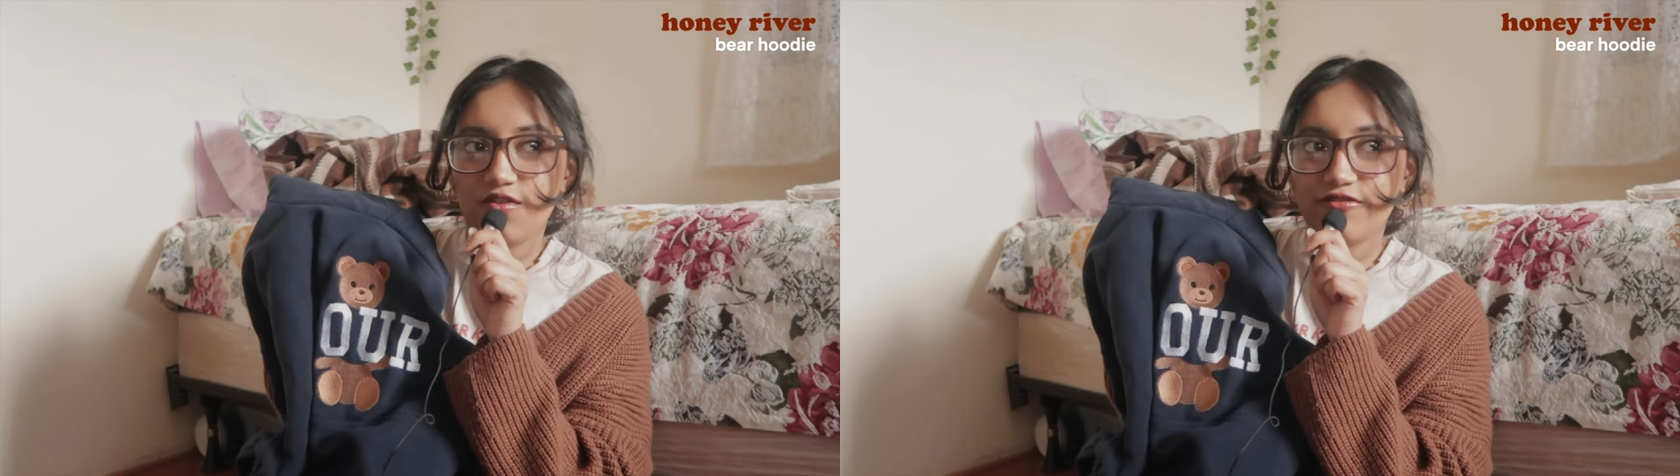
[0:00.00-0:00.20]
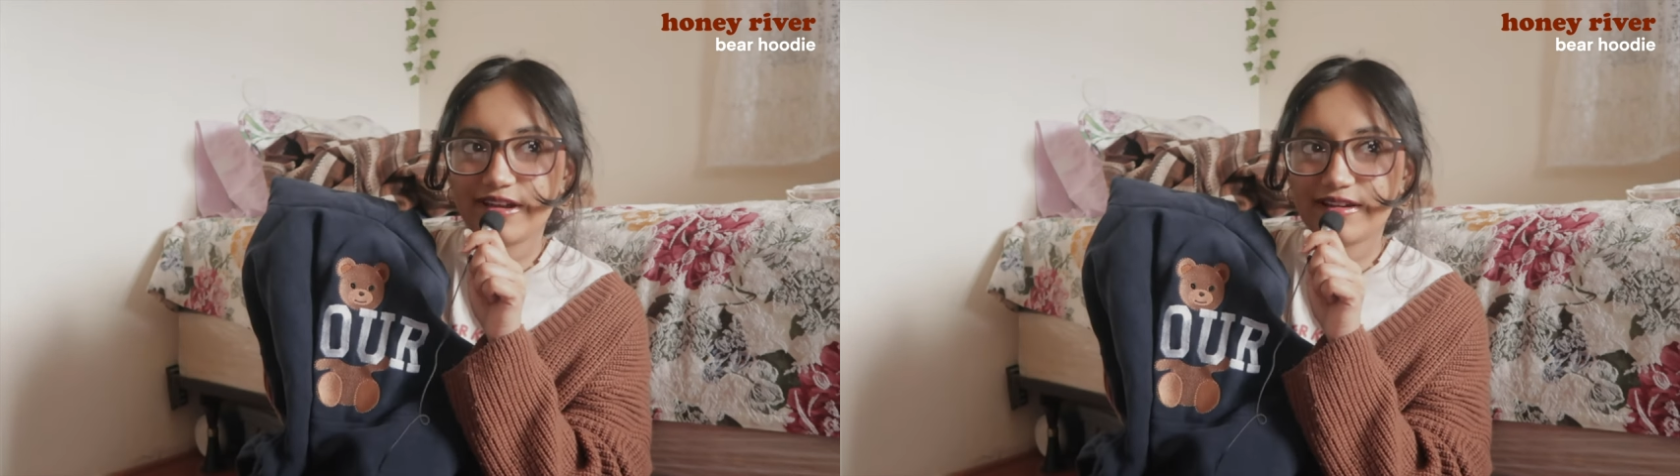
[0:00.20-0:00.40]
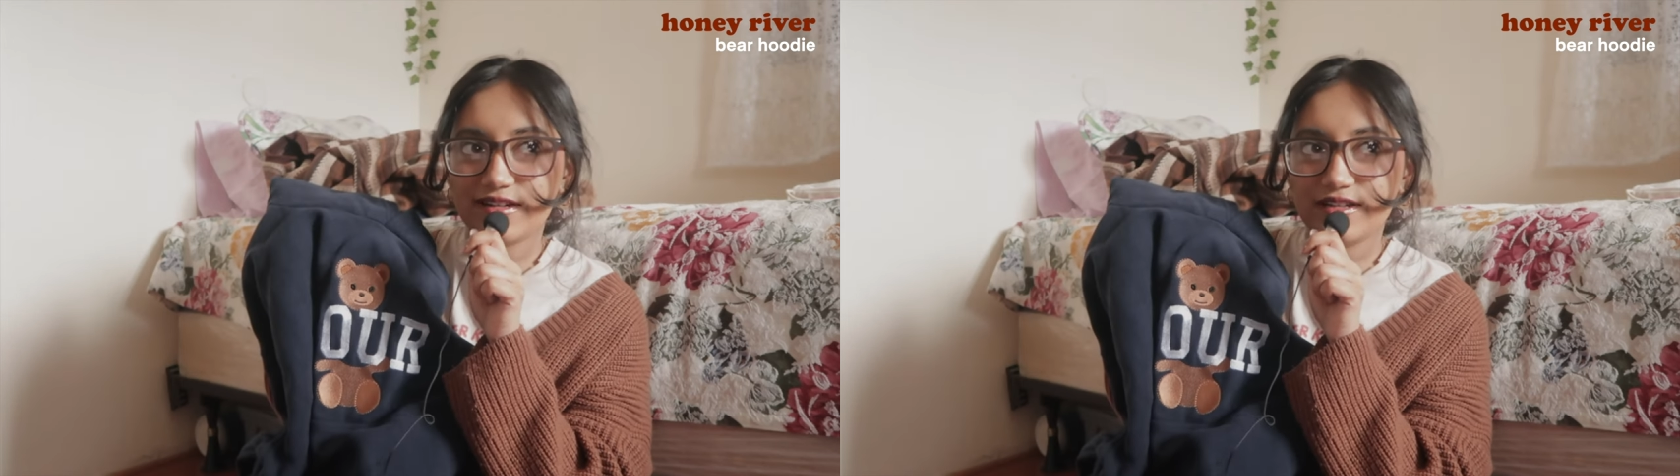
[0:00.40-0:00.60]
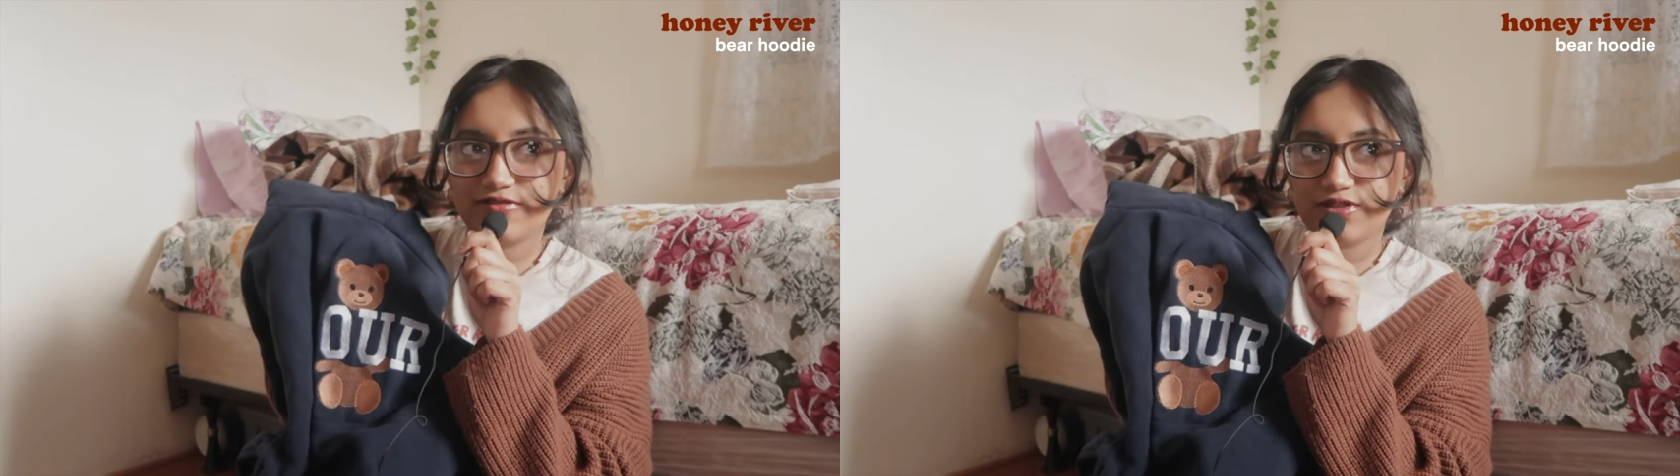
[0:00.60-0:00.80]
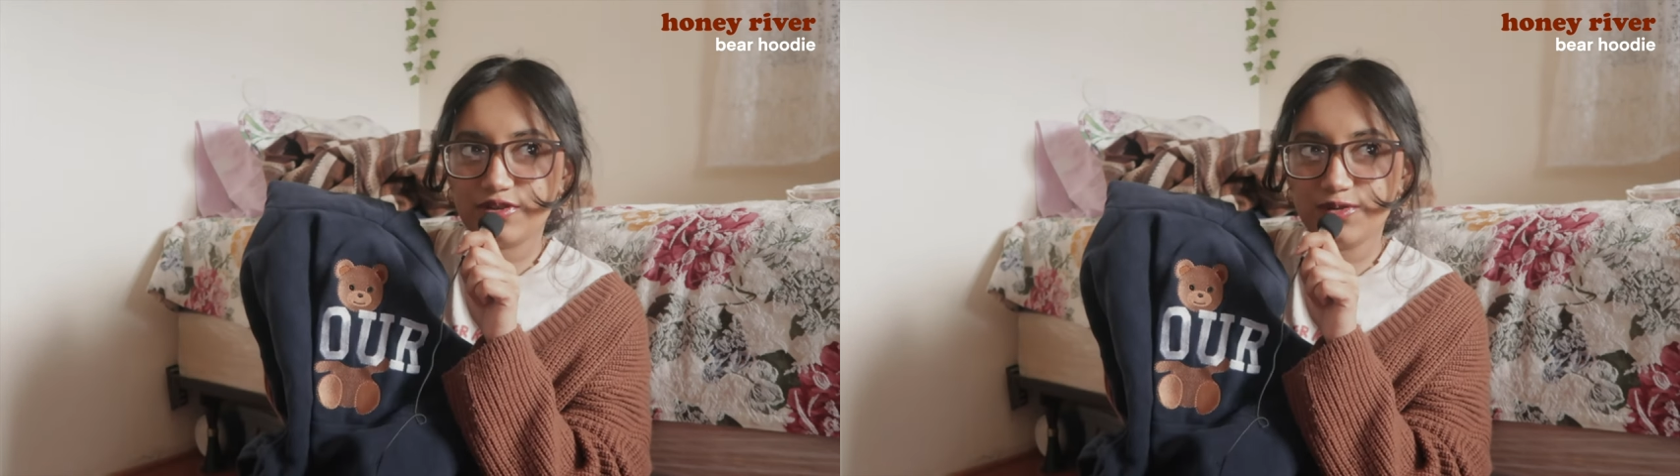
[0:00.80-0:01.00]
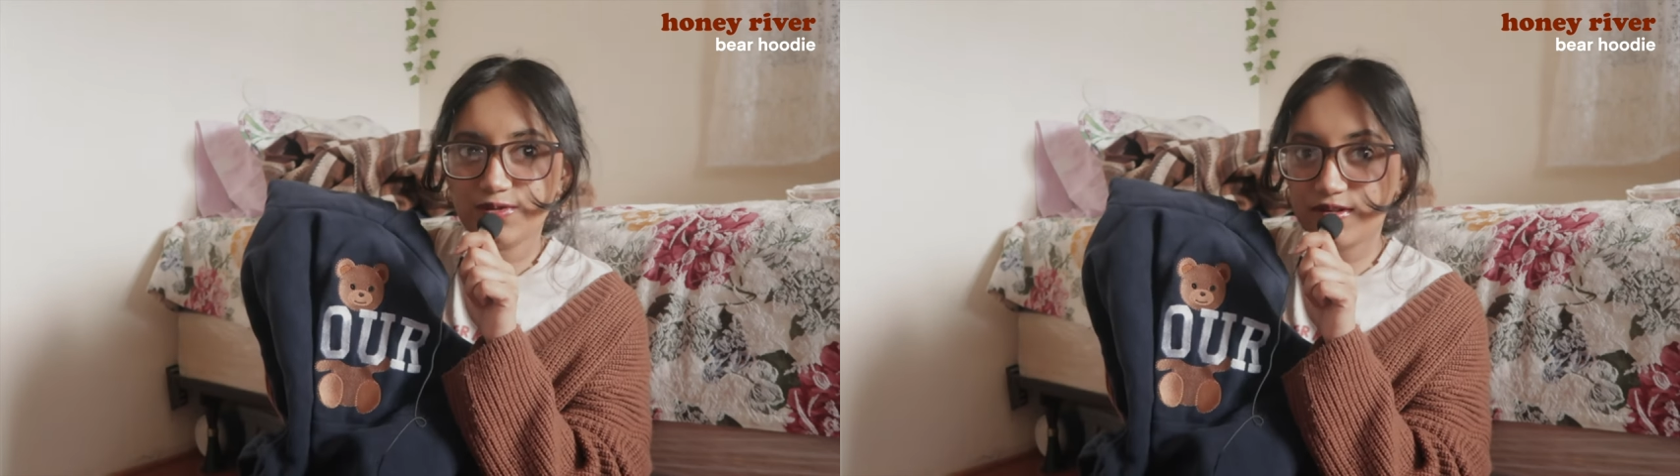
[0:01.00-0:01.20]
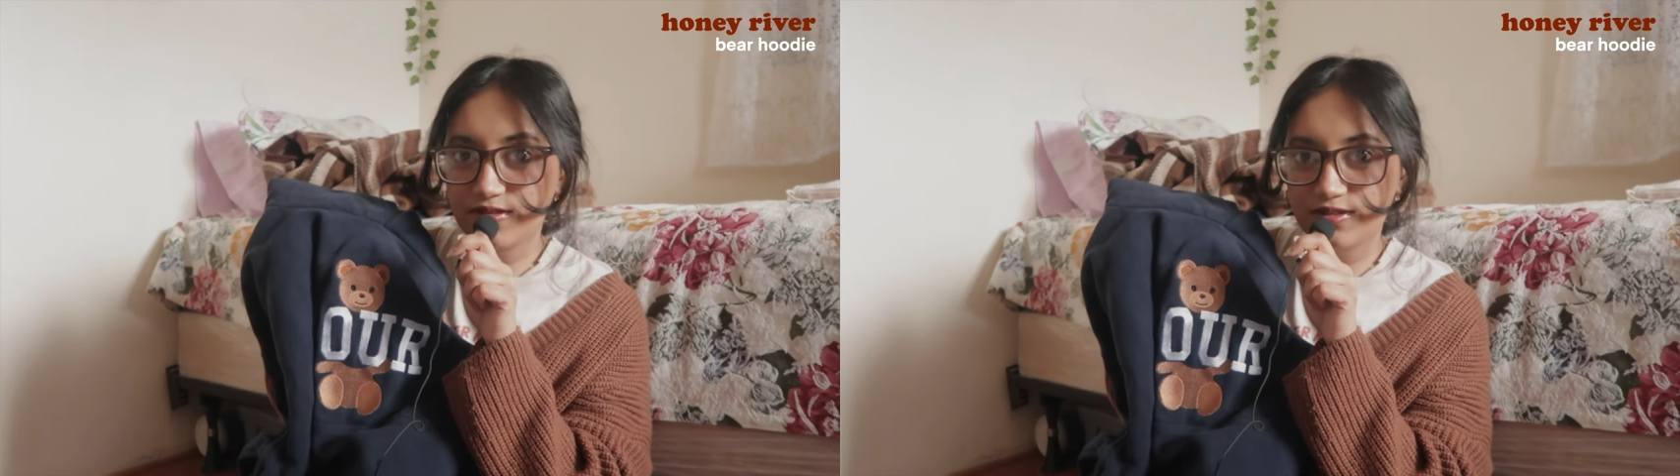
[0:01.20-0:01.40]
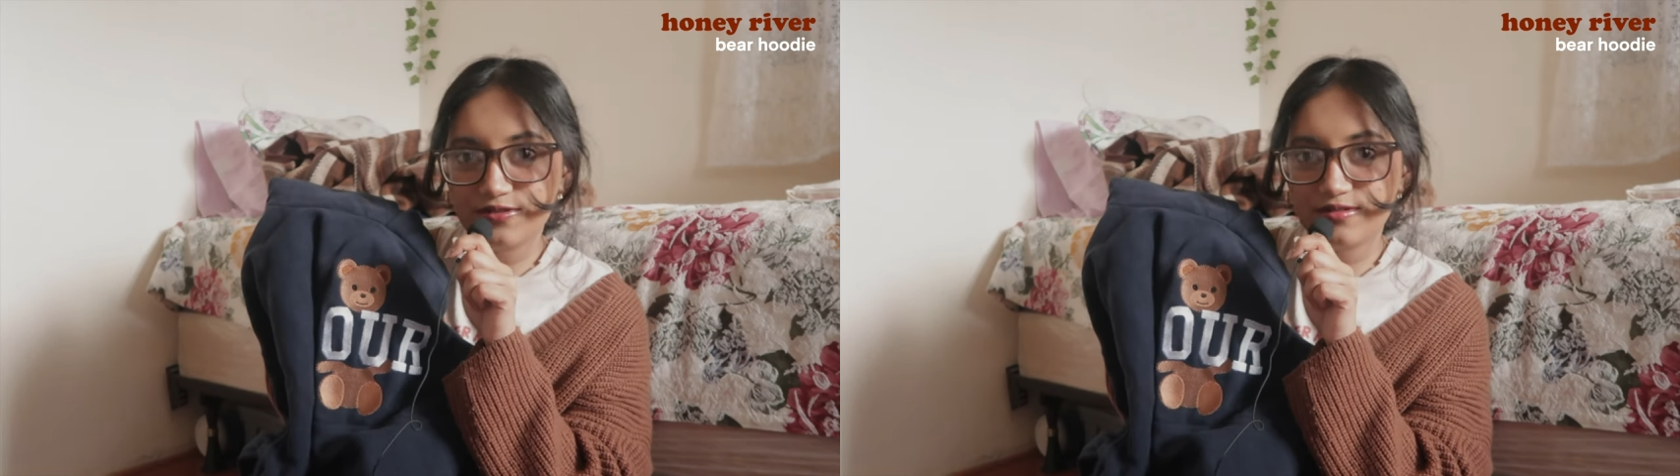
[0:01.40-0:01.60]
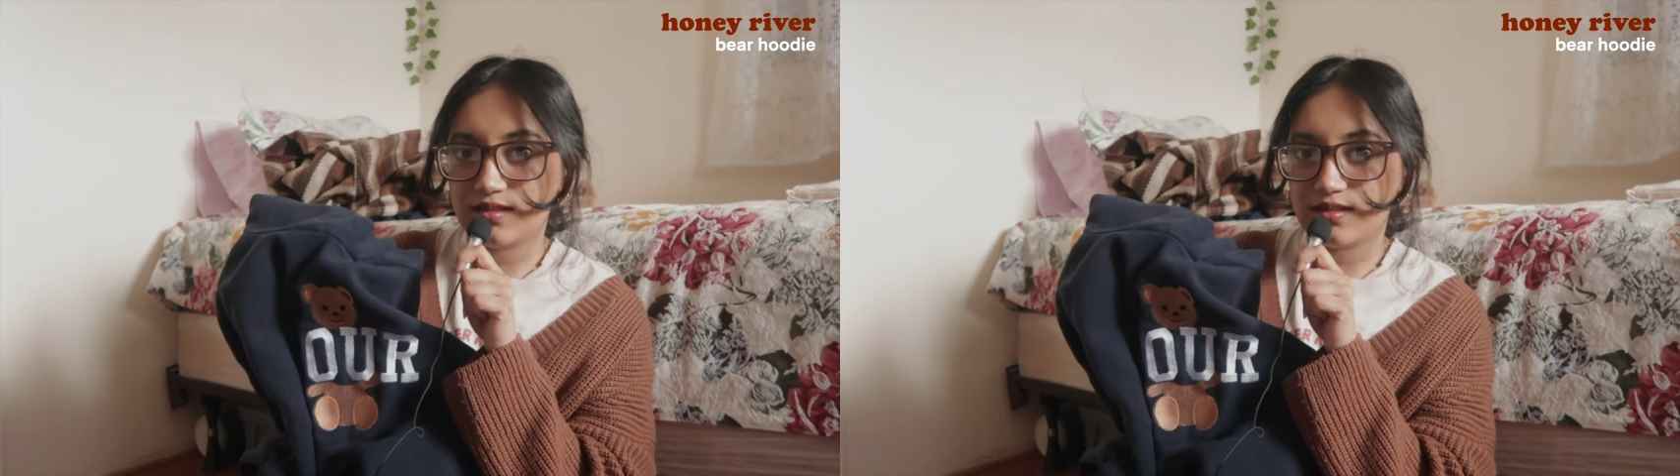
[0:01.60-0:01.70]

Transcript: very few reviews.